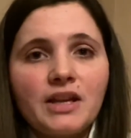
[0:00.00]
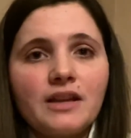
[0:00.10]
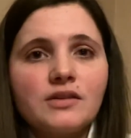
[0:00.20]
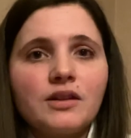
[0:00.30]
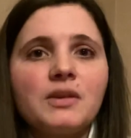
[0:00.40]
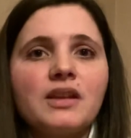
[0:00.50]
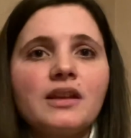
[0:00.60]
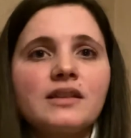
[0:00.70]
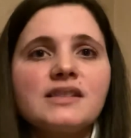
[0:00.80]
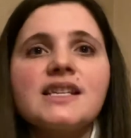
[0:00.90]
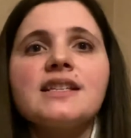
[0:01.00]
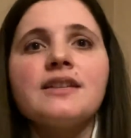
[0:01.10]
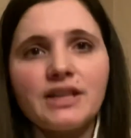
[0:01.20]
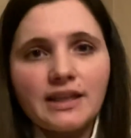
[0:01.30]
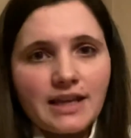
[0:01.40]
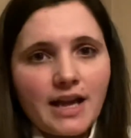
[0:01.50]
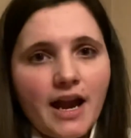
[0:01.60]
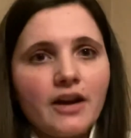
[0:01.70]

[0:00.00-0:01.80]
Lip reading: is going to be significantly higher.